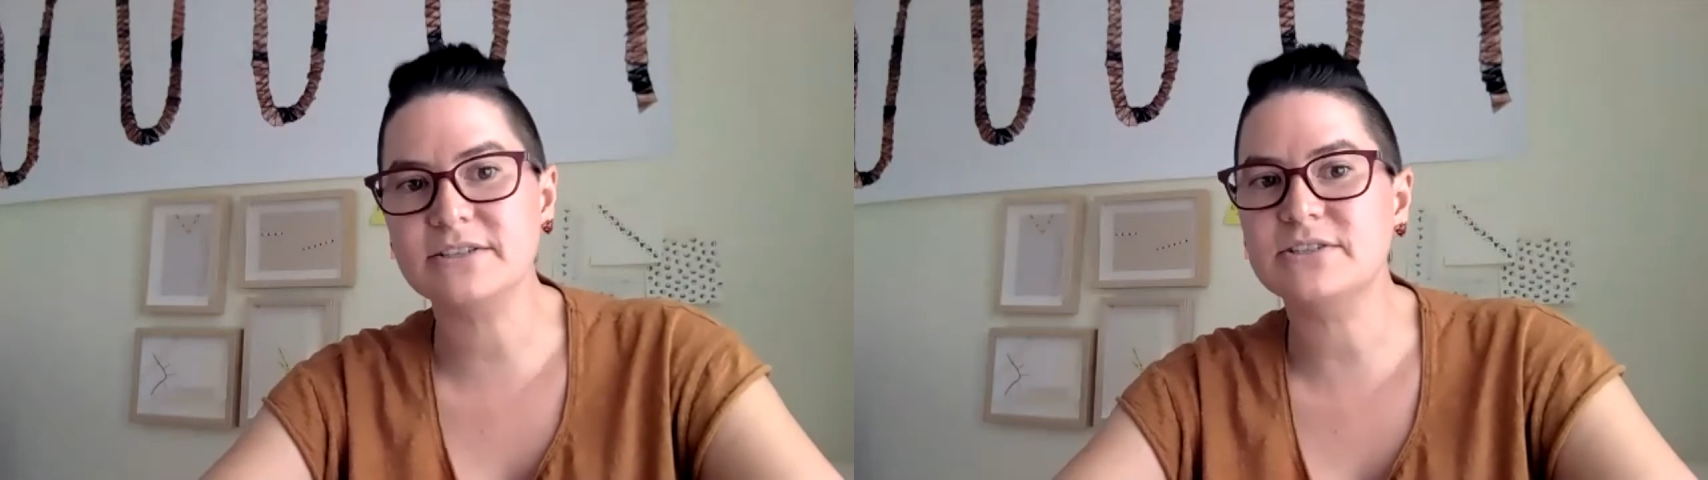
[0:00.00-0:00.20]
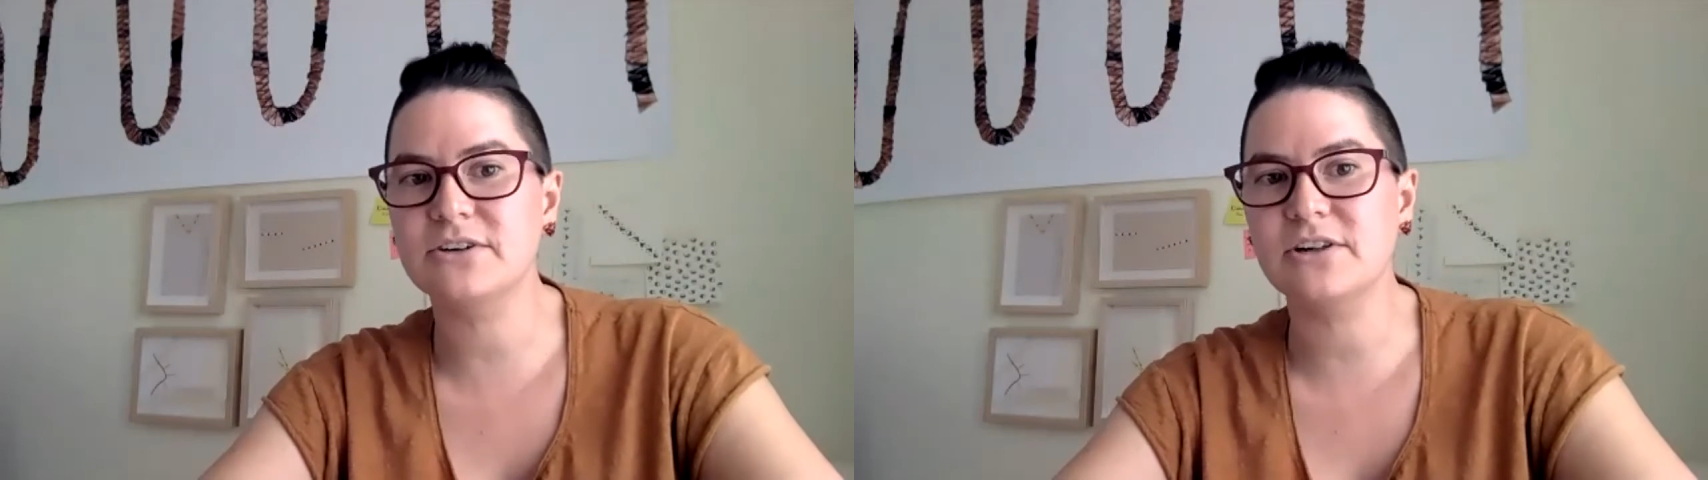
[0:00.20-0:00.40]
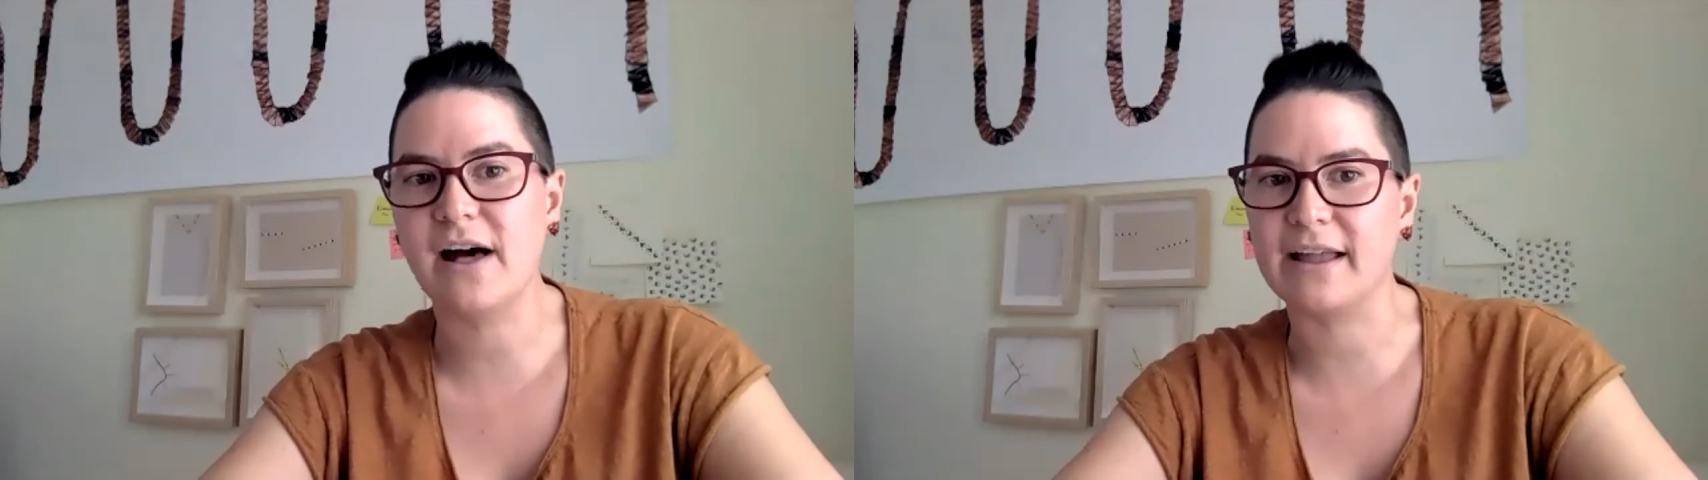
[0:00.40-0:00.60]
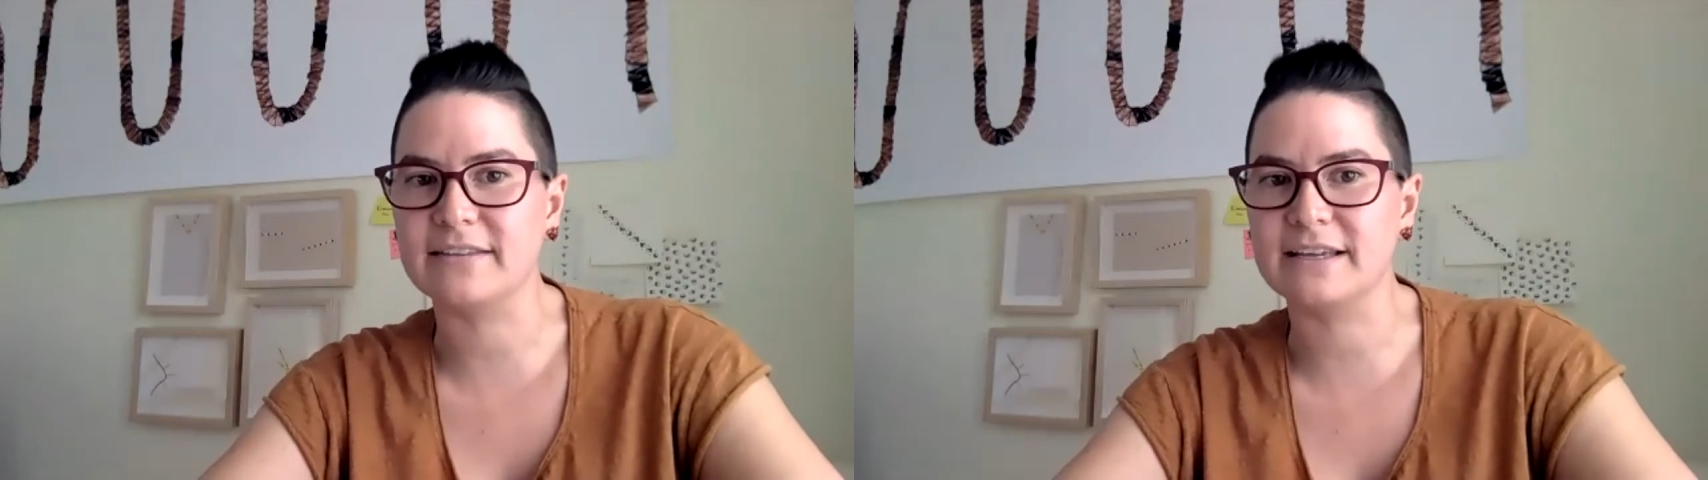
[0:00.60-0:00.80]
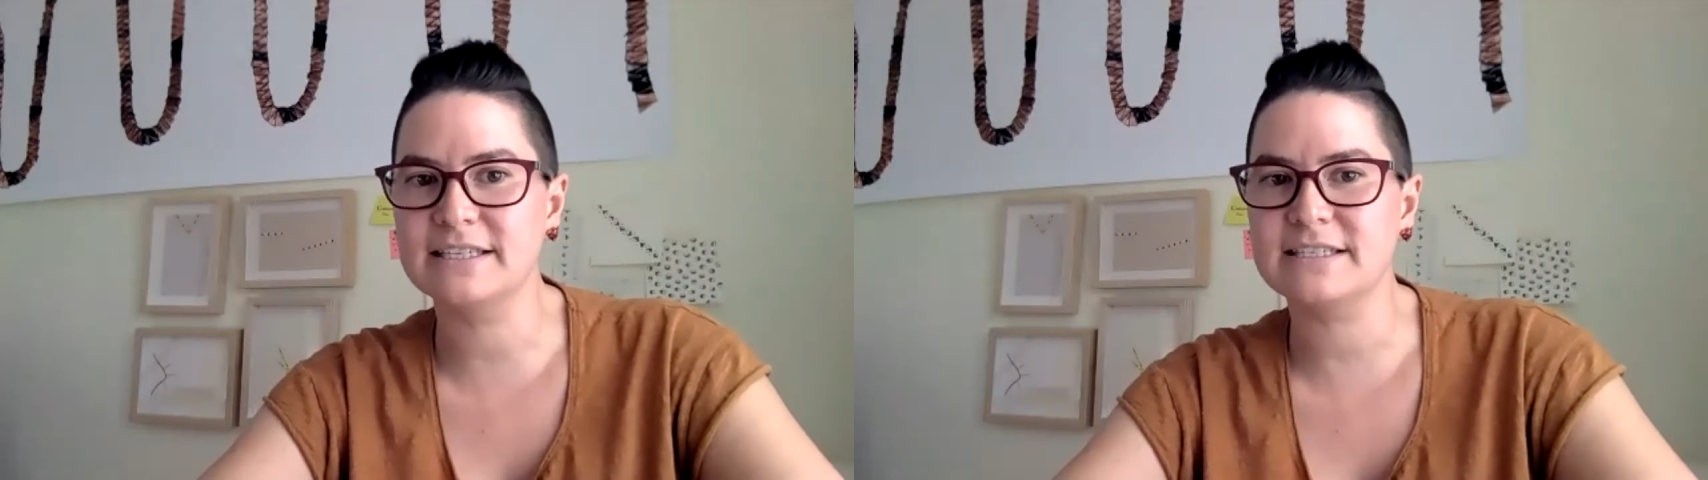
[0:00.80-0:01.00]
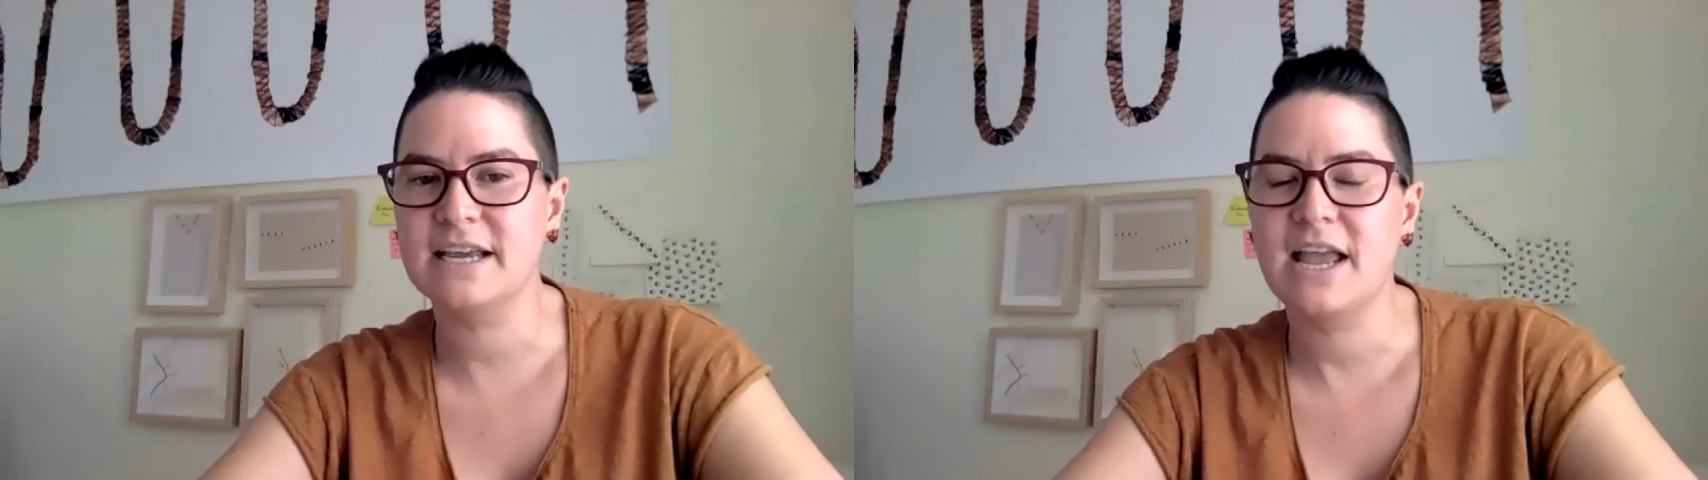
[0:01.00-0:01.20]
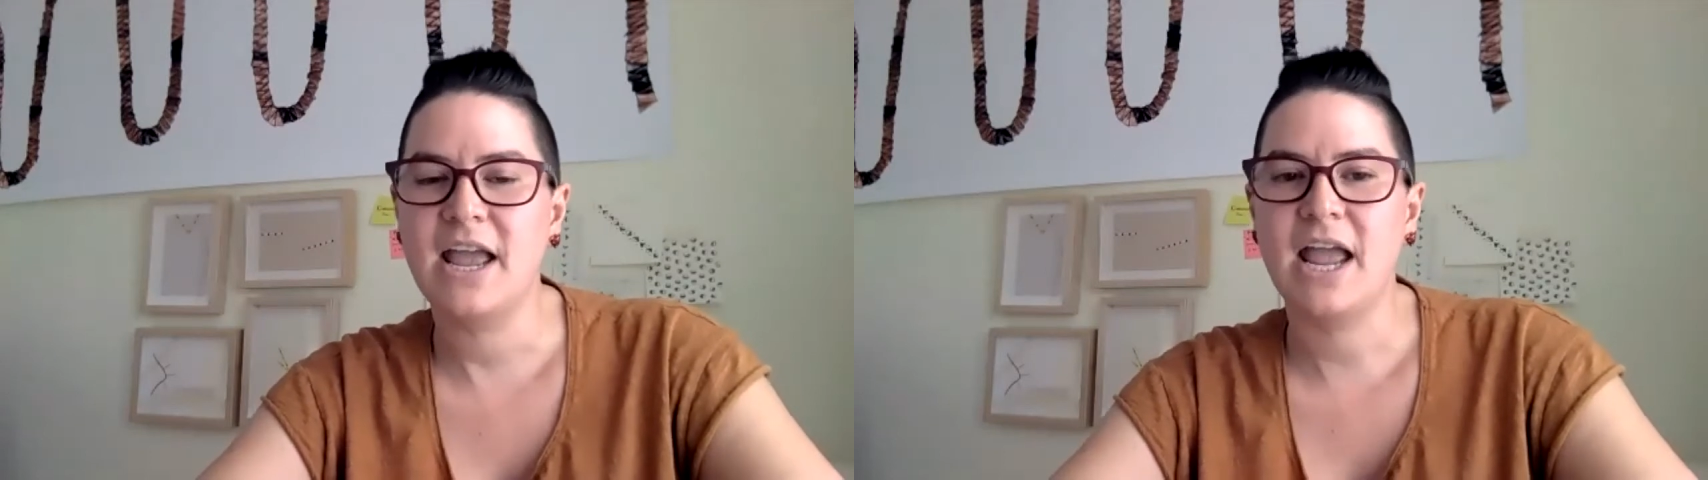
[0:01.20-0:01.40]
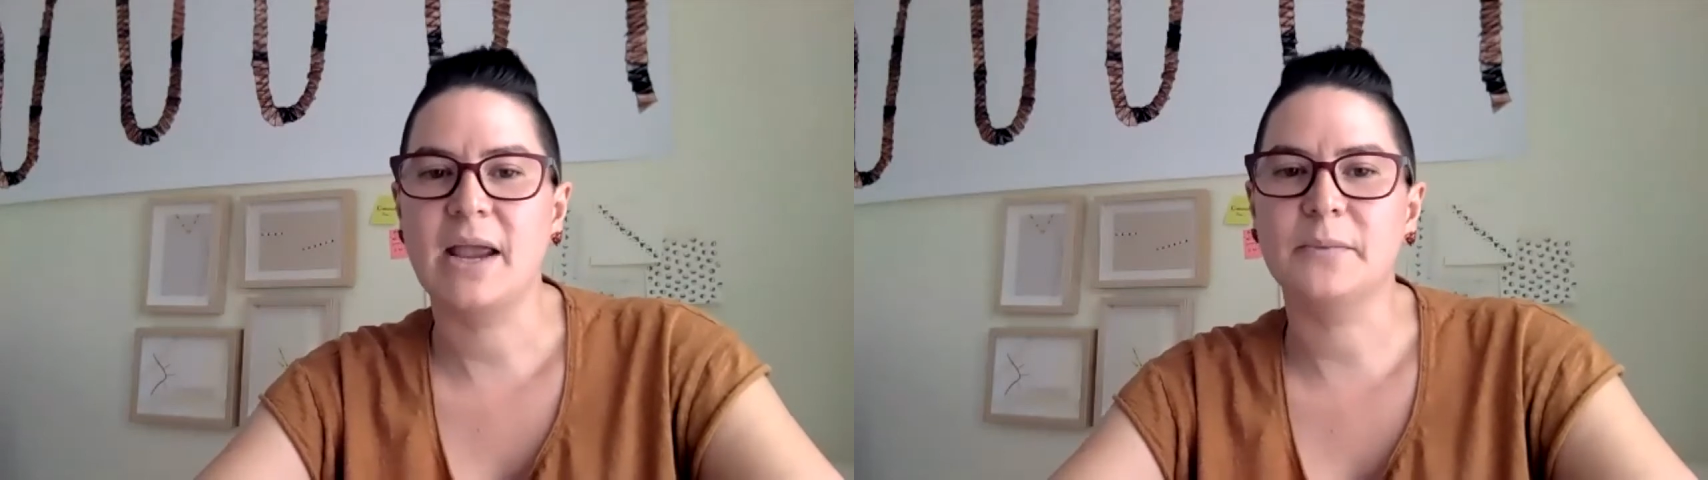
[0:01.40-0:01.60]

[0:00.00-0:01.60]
Turtle Island, and